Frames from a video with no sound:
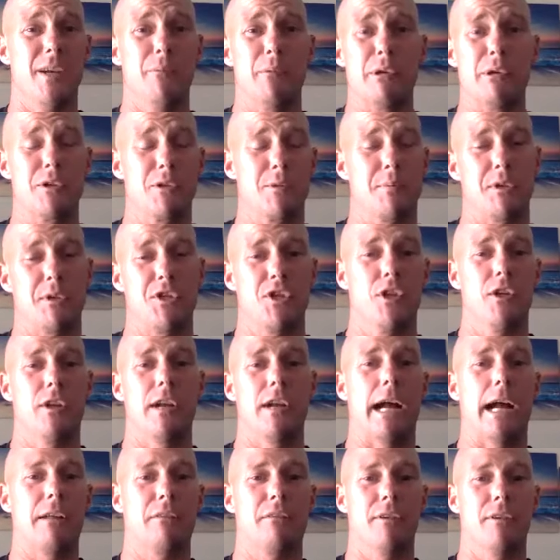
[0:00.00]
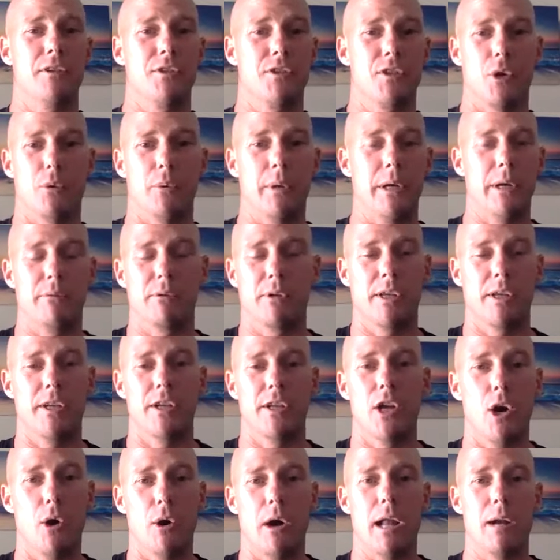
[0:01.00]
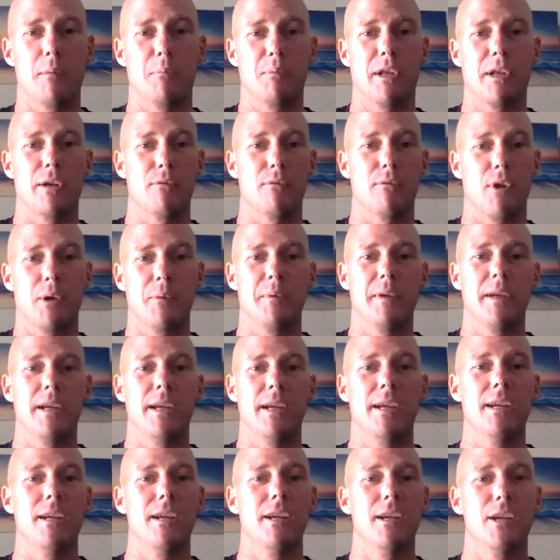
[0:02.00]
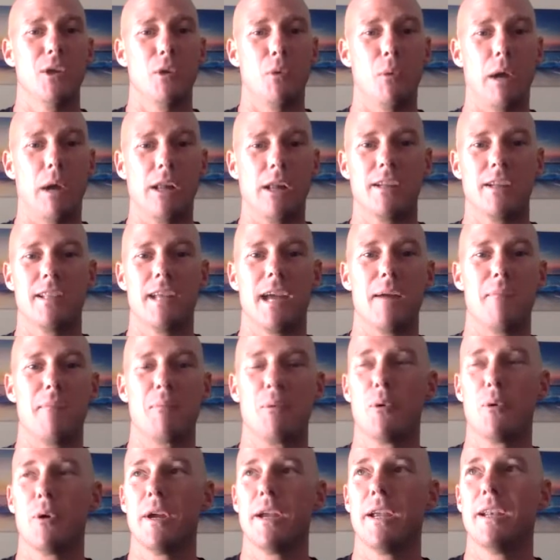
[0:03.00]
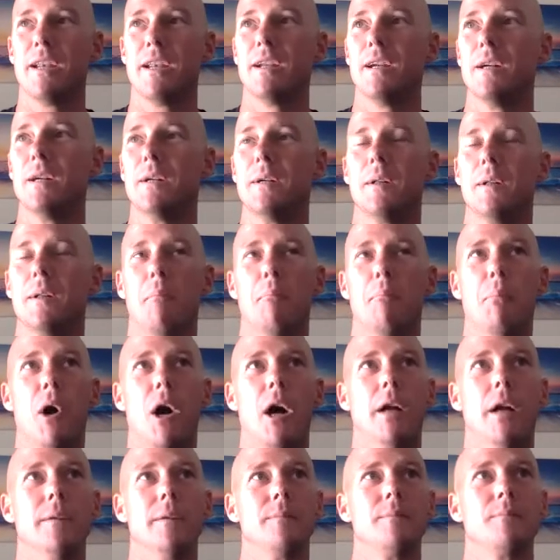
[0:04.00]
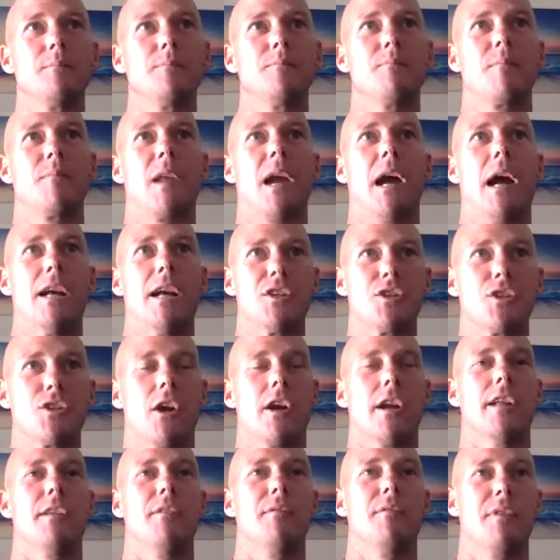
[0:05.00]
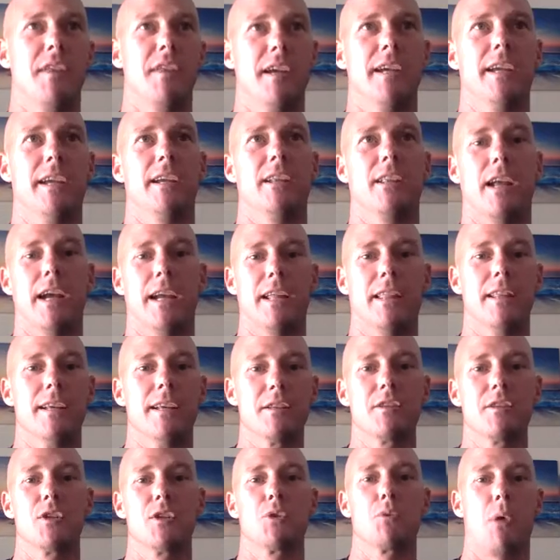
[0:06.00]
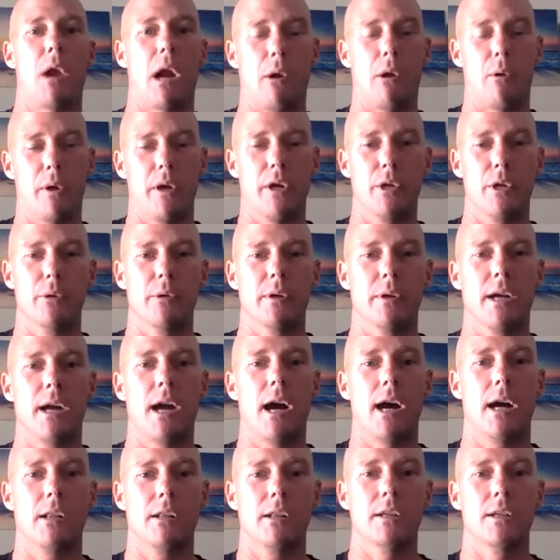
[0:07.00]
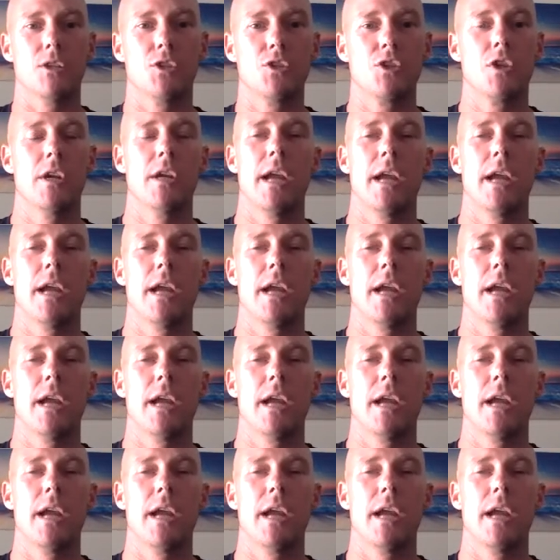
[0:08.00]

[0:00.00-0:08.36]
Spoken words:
We were just a bunch of good athletes. So we didn't really know how to play rugby well at that point. But I started thinking like, this is what I want to do in college.